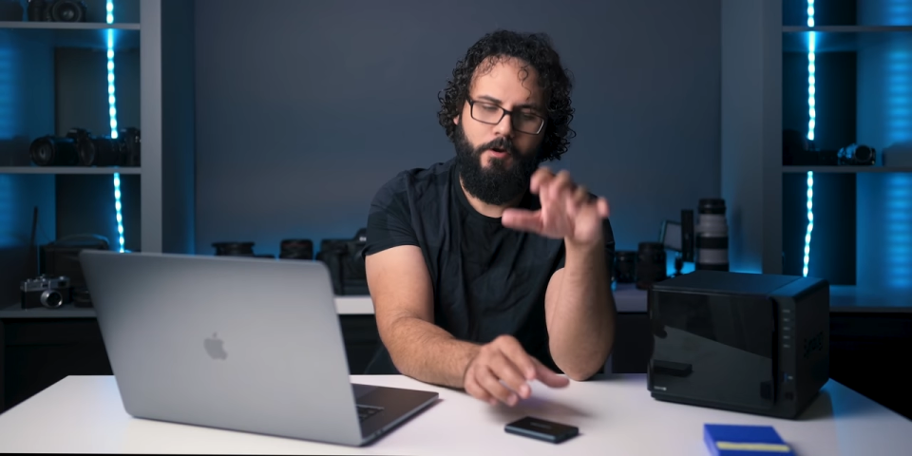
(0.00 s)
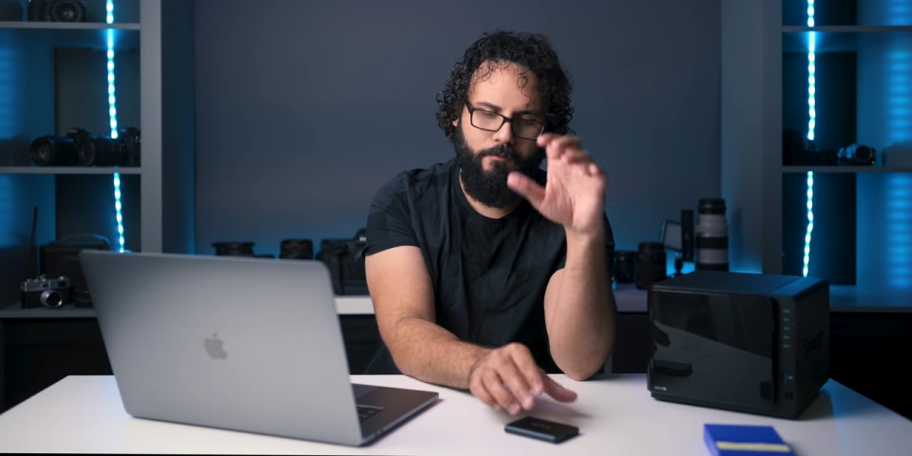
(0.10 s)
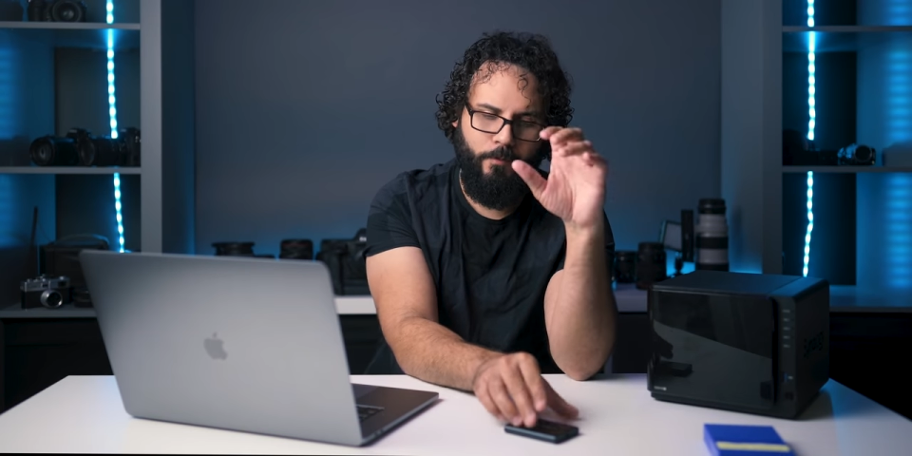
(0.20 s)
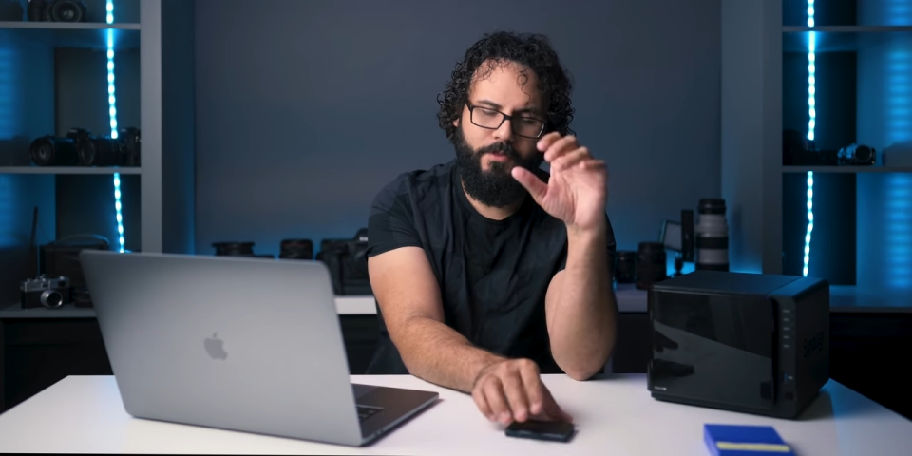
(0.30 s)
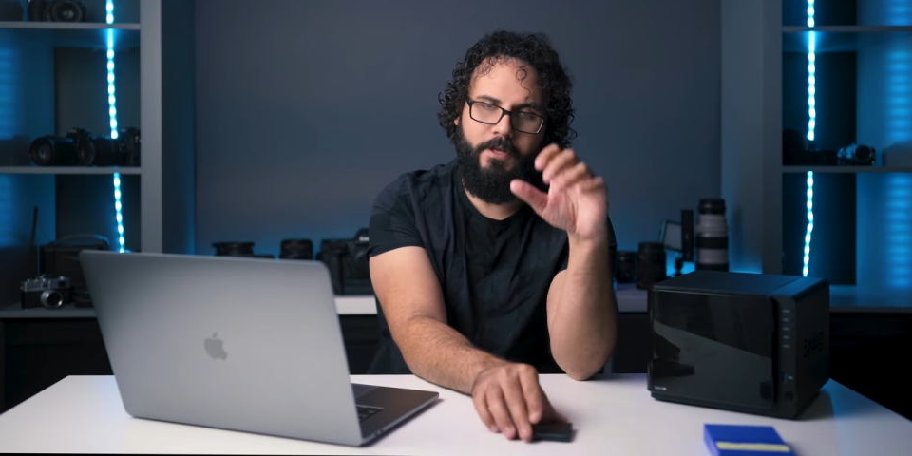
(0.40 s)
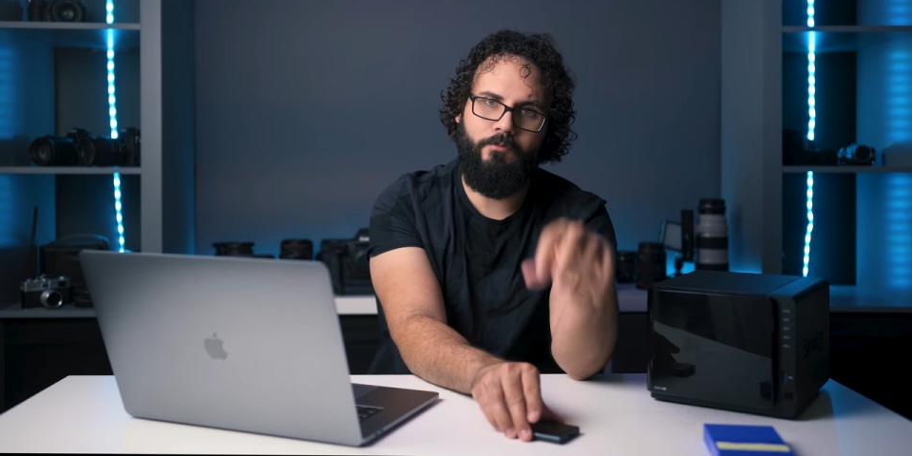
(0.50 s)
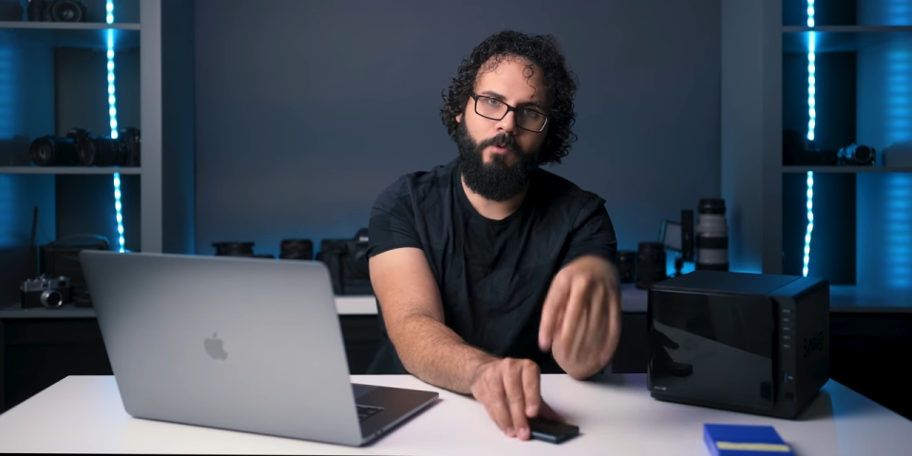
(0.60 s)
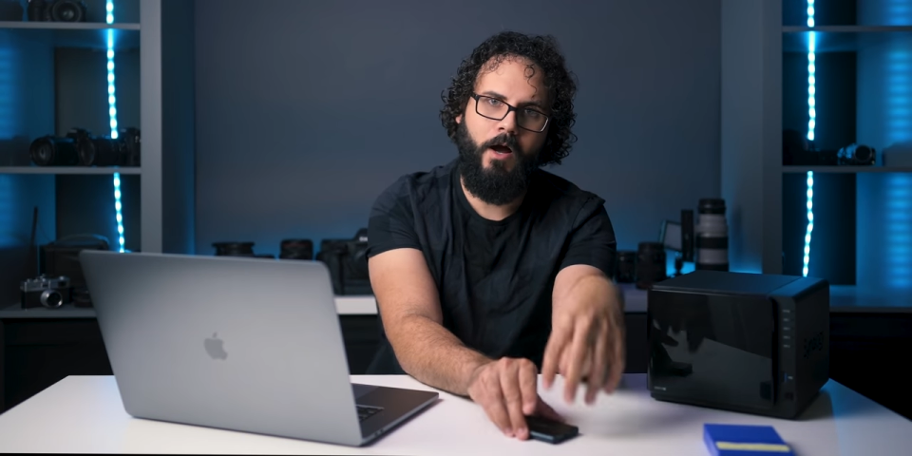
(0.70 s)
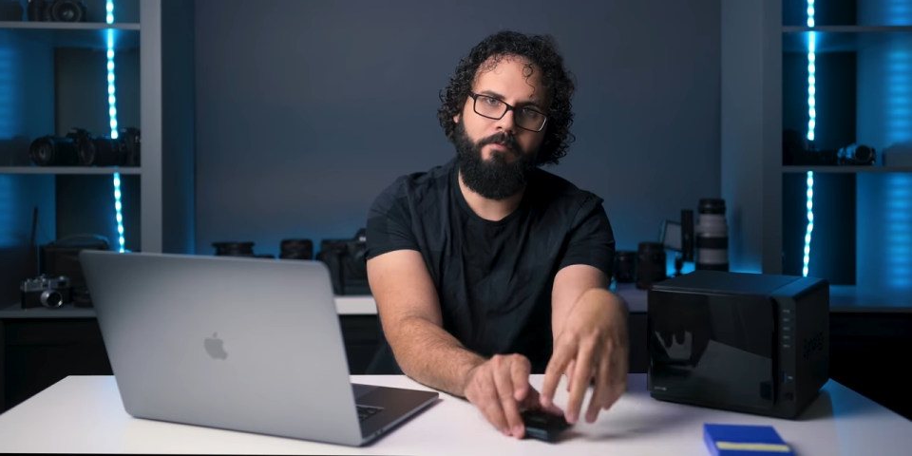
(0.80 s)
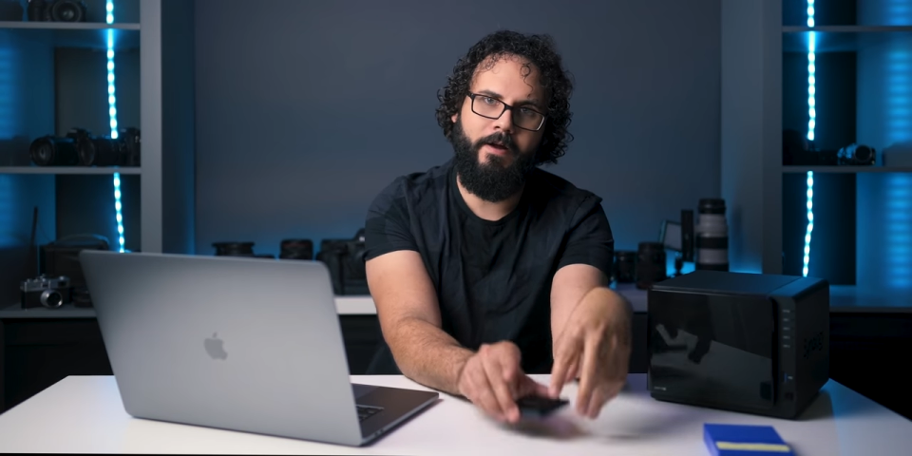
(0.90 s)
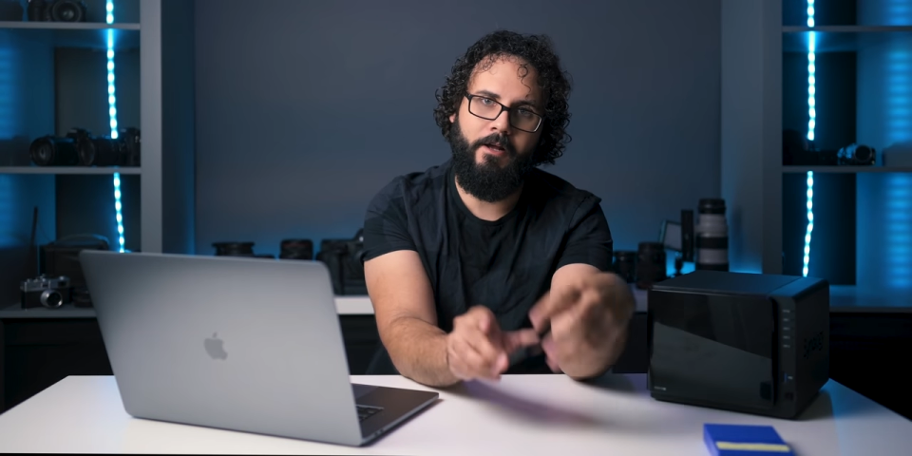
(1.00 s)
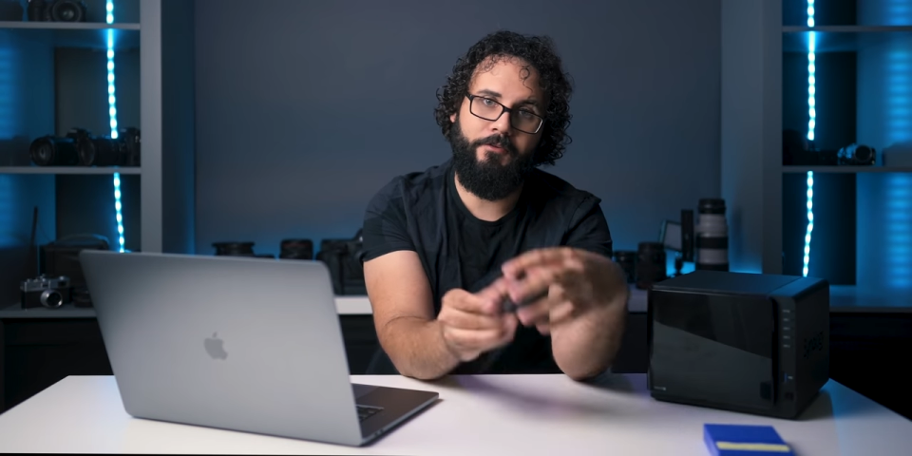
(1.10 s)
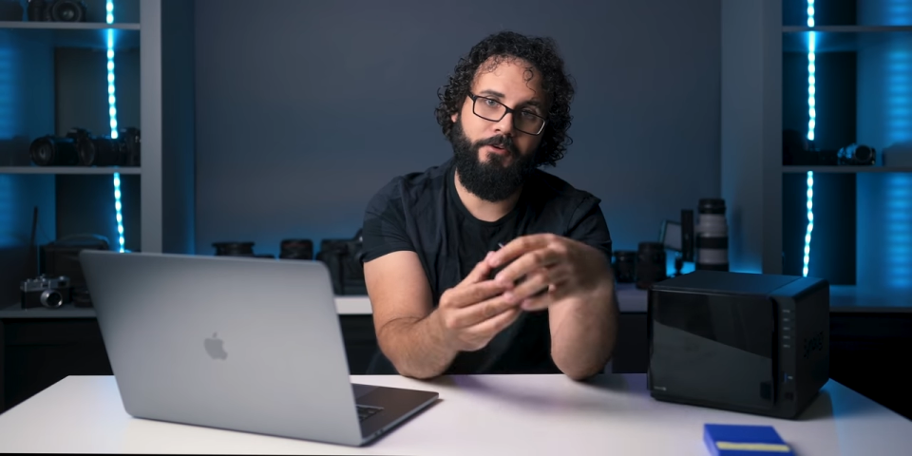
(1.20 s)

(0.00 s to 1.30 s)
for these raw files